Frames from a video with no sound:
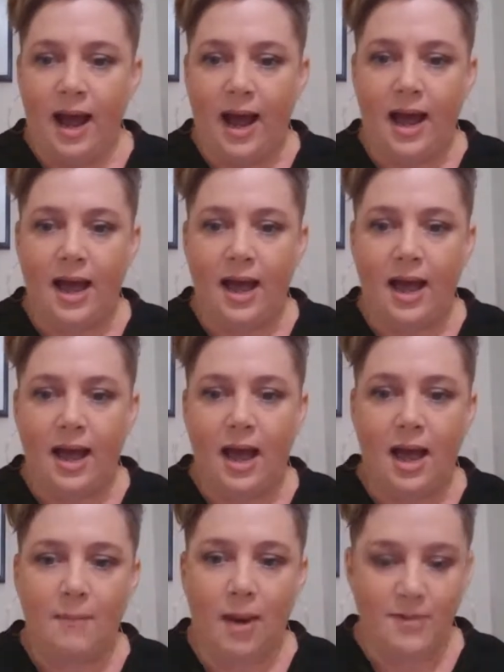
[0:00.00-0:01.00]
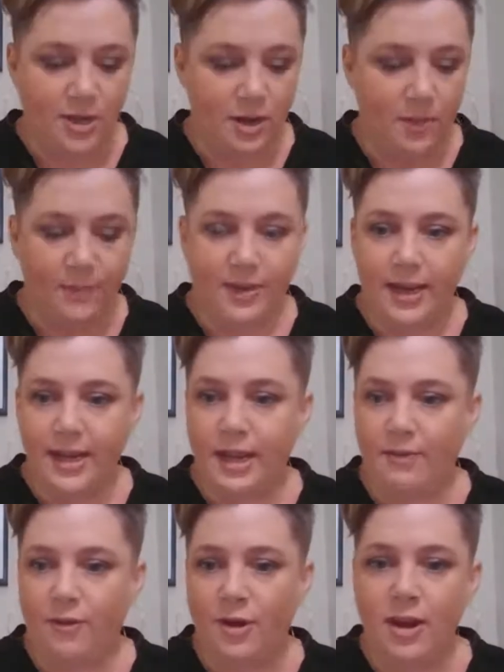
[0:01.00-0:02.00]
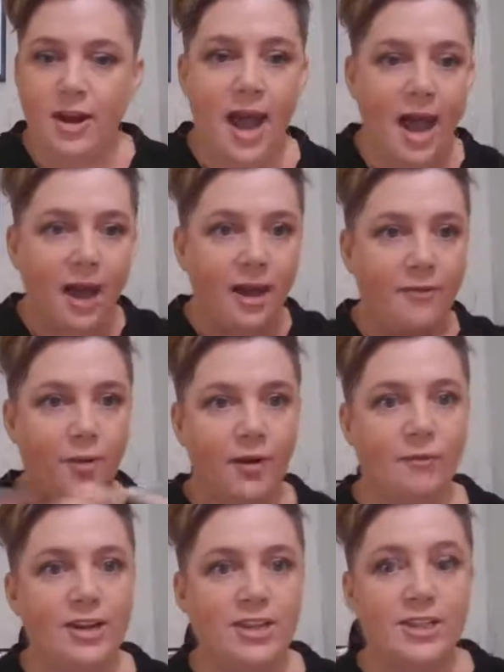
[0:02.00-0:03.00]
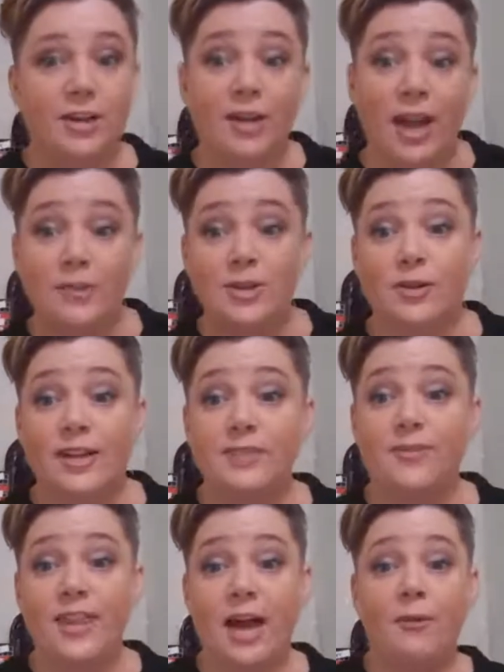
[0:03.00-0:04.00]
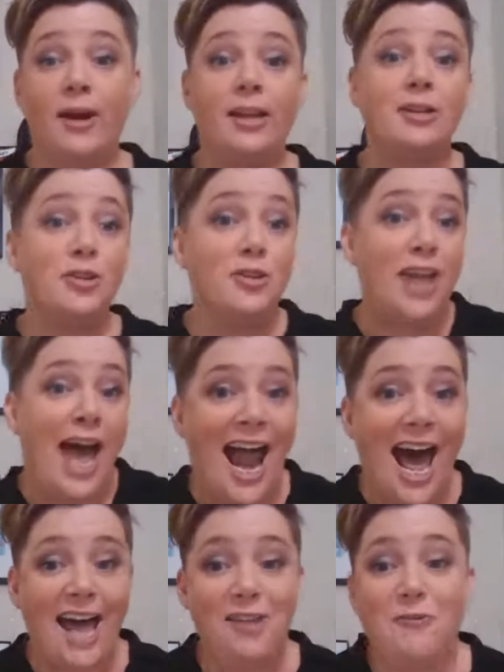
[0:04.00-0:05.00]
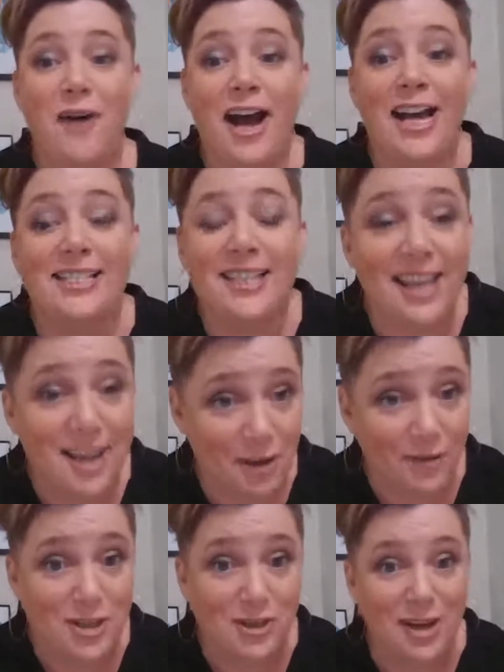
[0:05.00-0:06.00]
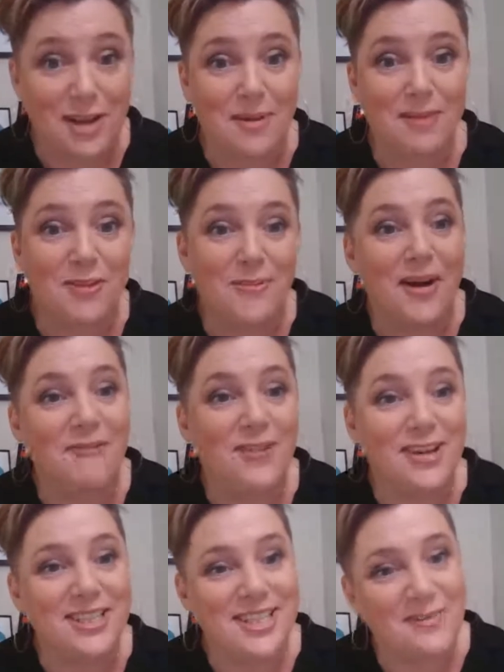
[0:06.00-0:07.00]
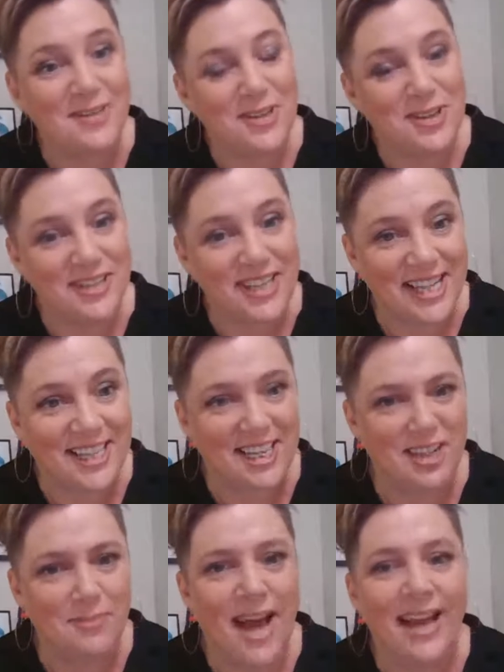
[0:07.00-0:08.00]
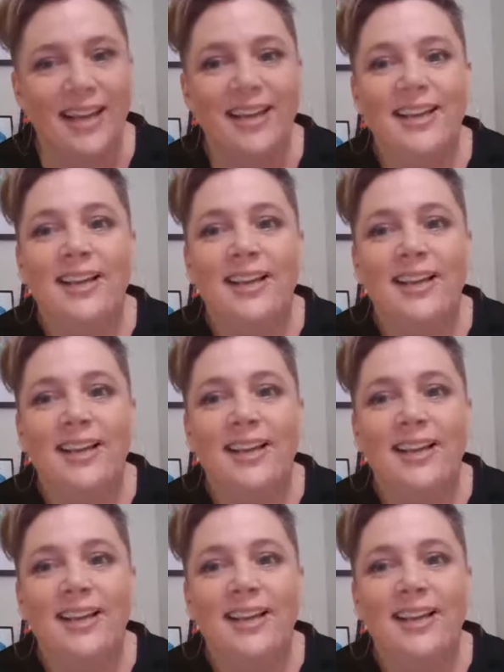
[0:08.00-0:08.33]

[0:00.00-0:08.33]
I'm just going to pop the link in for you now. If you want to register and come and join us for that one, do that. Otherwise, thank you for joining me for my first Tips Tuesday session back.